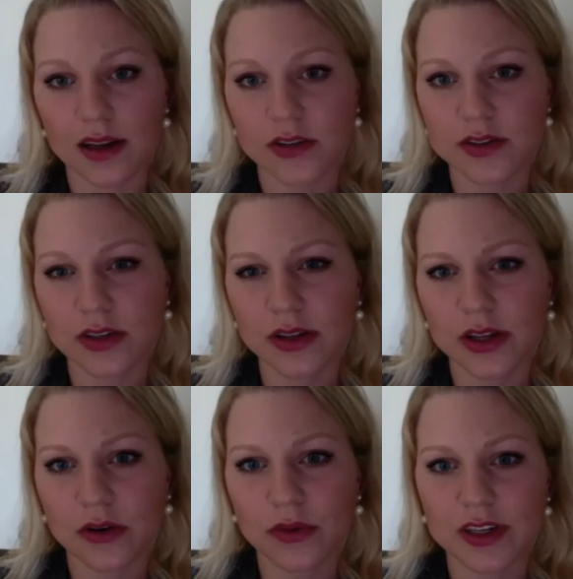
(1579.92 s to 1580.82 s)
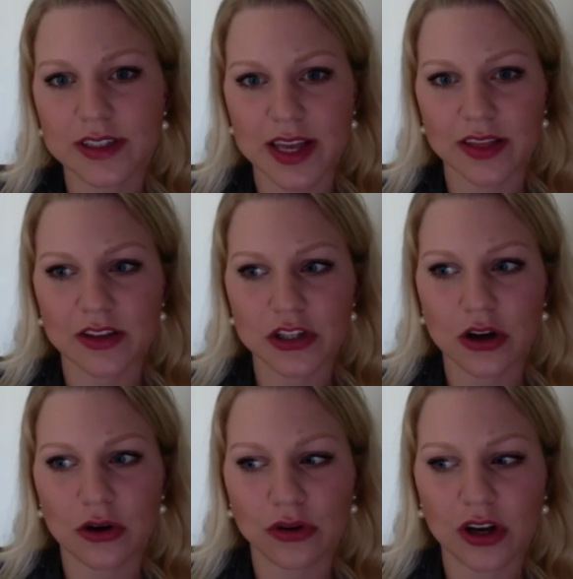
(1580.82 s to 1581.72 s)
you certainly don't want to take the
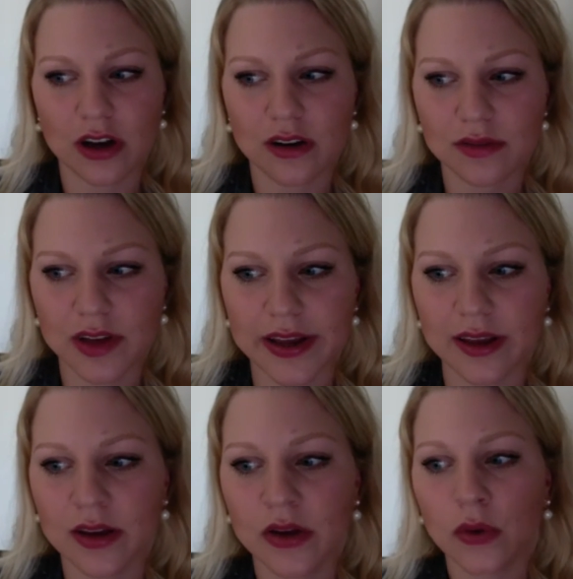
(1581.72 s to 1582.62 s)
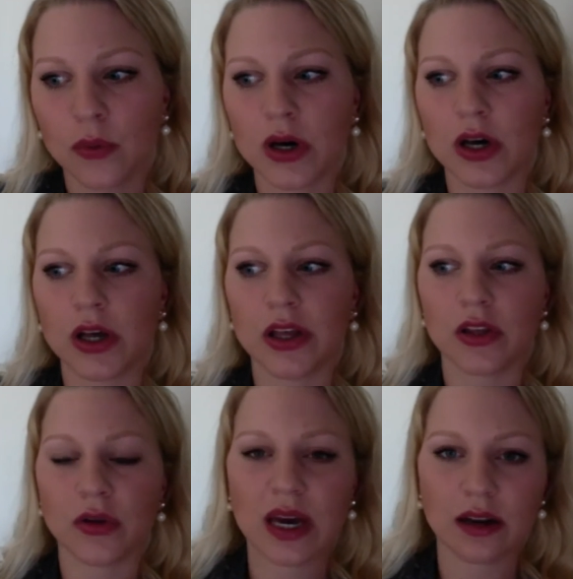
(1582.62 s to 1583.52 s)
tone of like, well,
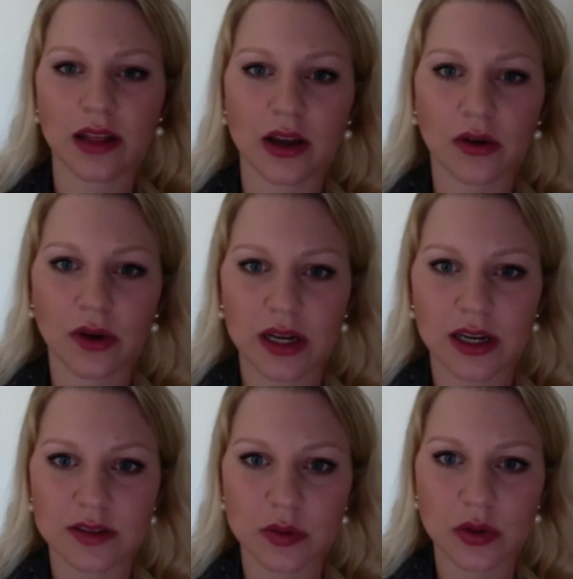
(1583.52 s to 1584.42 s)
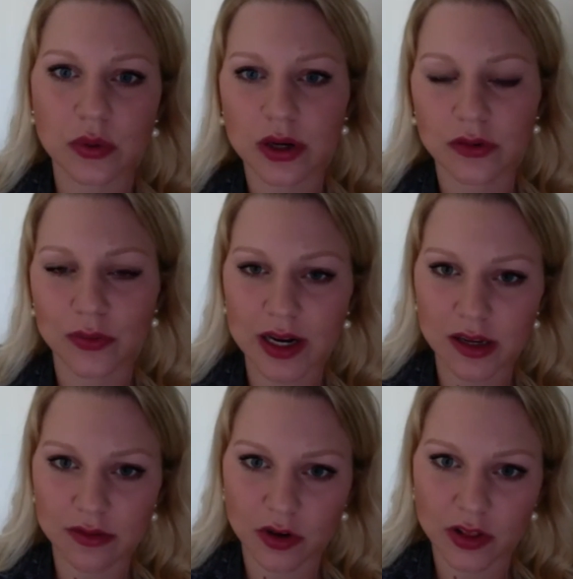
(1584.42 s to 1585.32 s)
you had a lot going on, so you weren't ready
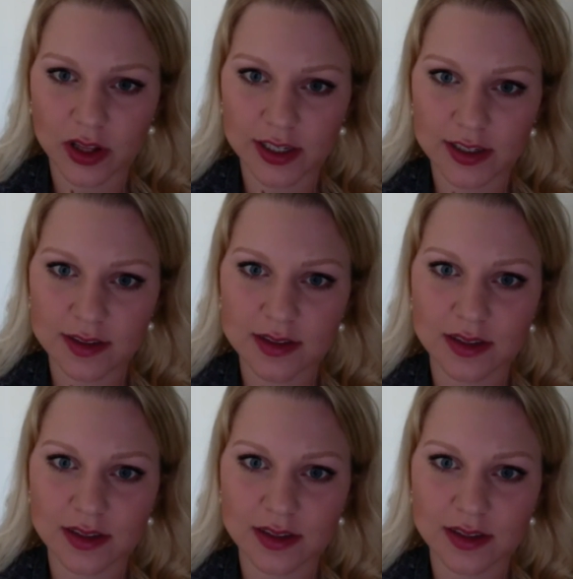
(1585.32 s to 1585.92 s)
for this.